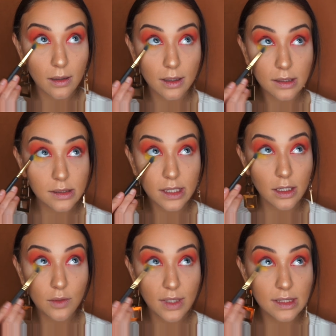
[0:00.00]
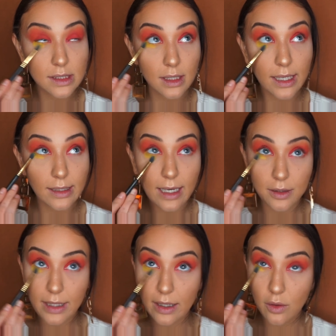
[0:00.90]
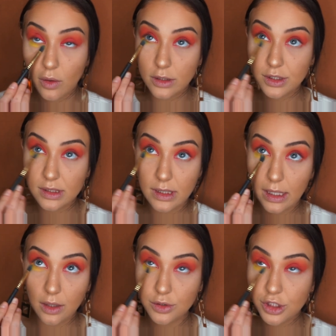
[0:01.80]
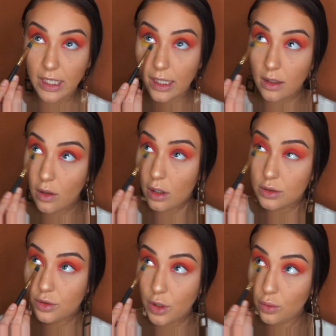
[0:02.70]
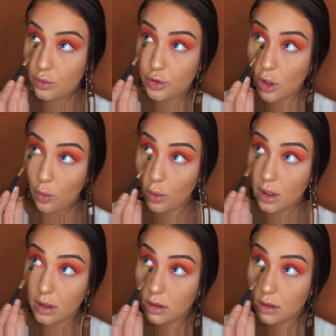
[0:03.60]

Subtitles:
continuing to lay down that gorgeous yellow shade called No Joke.